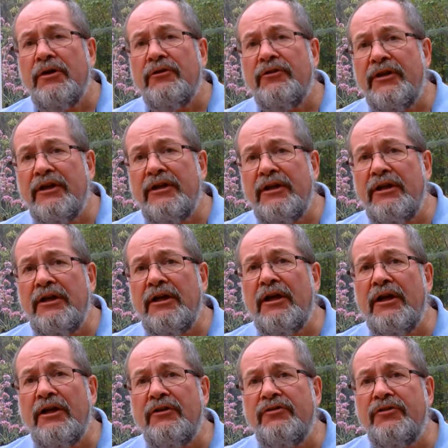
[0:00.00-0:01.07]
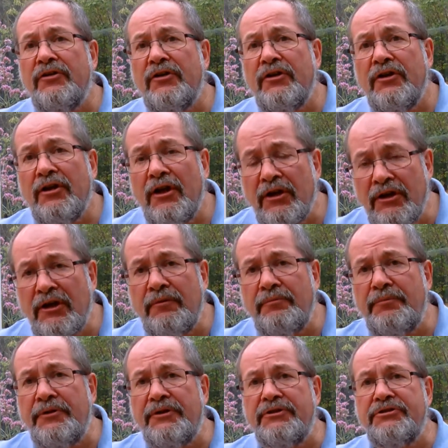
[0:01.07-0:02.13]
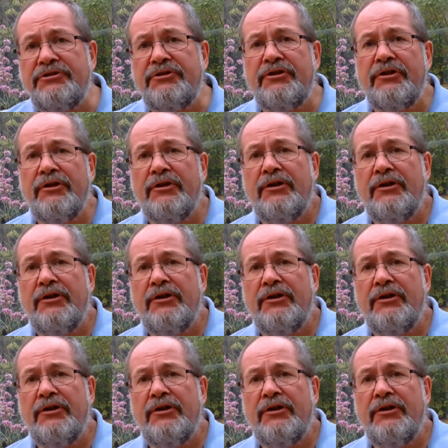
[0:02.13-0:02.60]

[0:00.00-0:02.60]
that he has accomplished